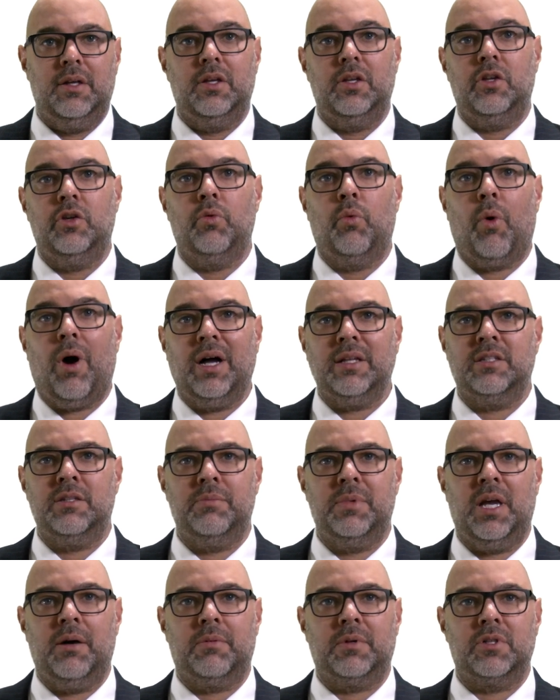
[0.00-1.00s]
You want to
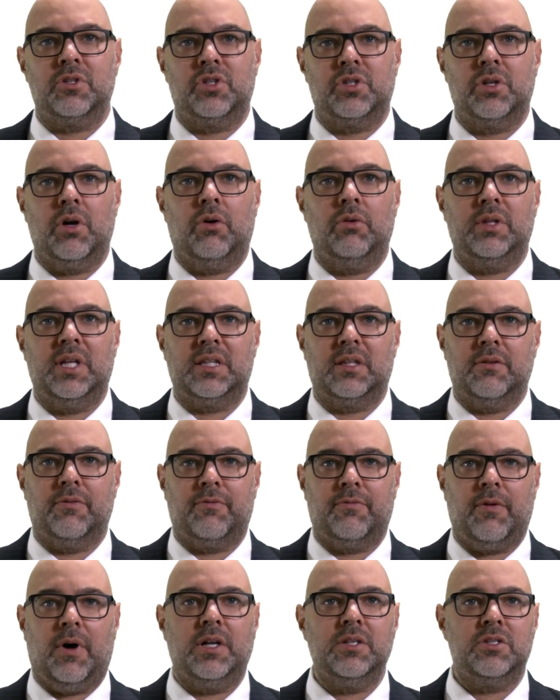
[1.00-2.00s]
be able to show that the
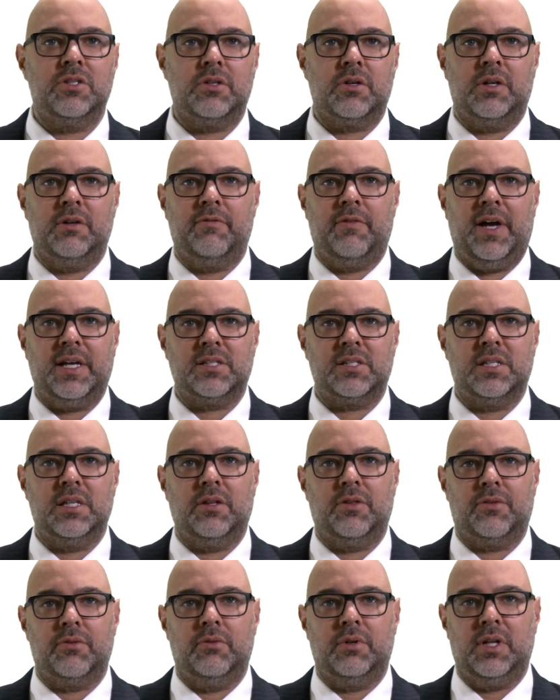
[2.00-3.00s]
funds you're
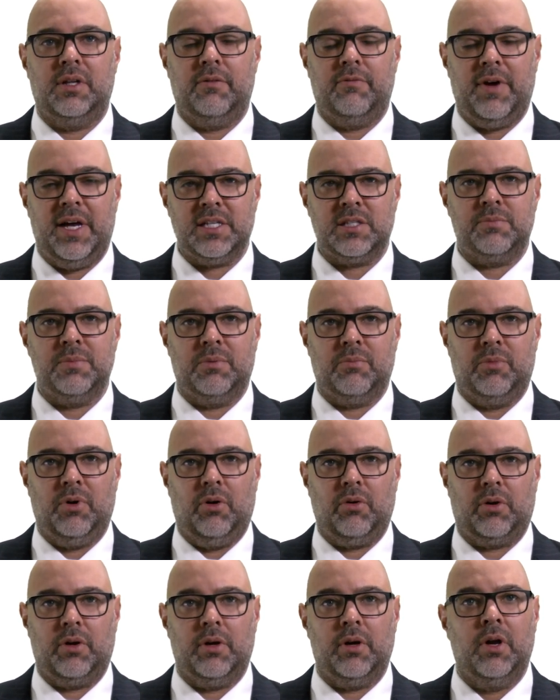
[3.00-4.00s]
investing through an investment
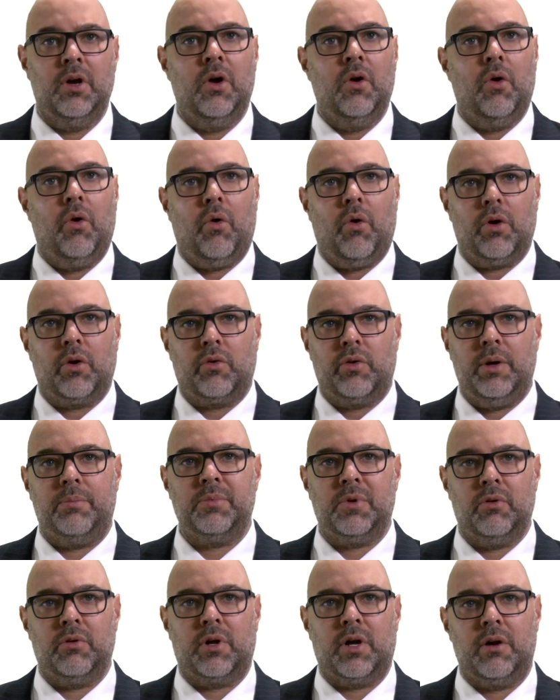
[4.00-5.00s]
broker or
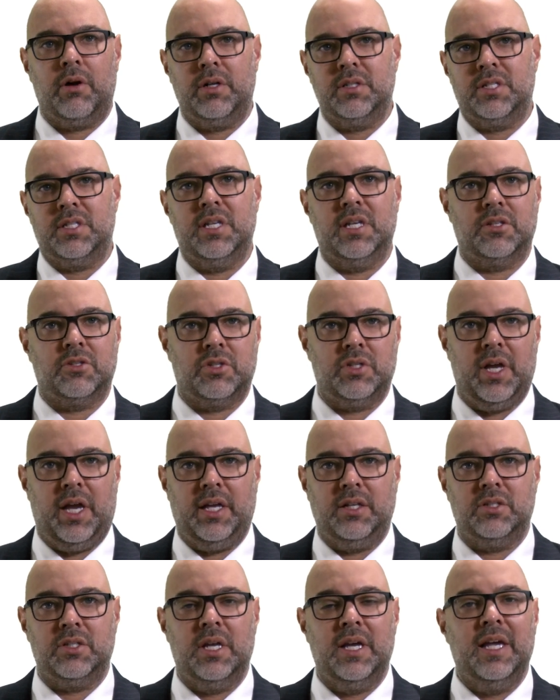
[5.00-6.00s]
cryptocurrency
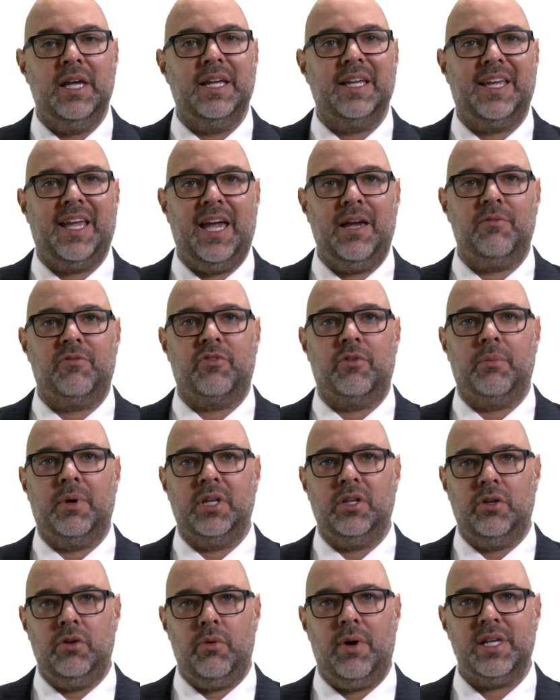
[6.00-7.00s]
exchange came from a
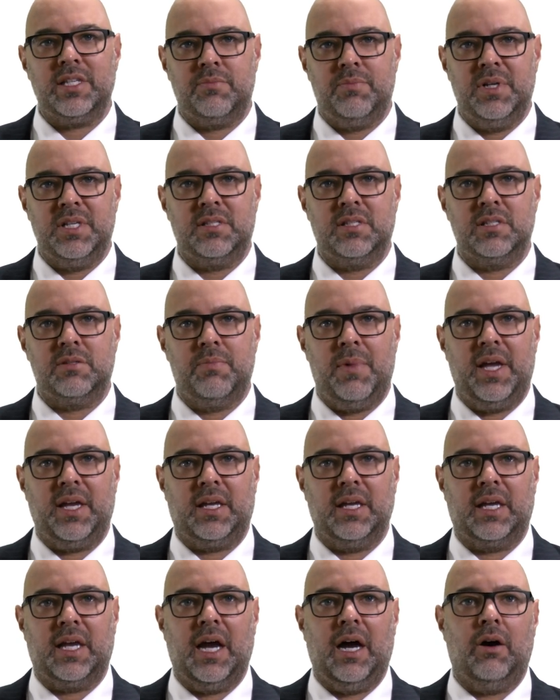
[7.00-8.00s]
U.S. business bank
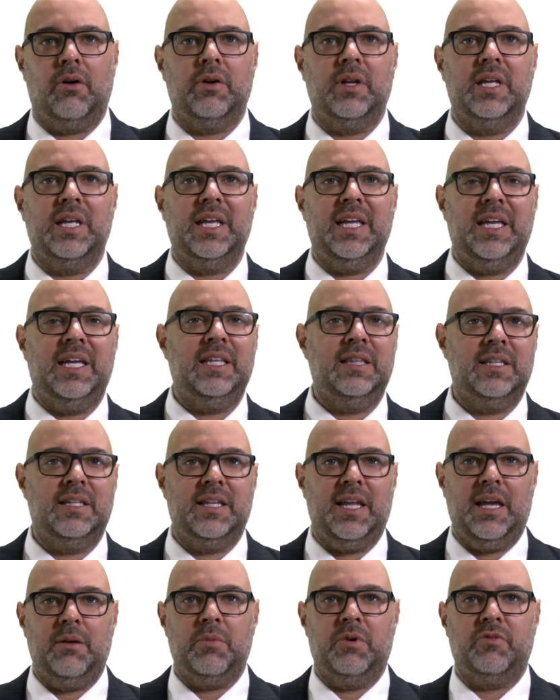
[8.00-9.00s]
account in the
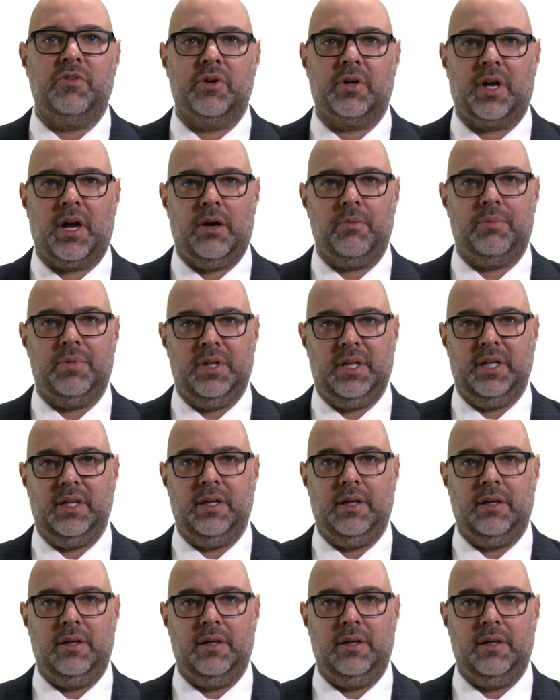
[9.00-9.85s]
name of your company.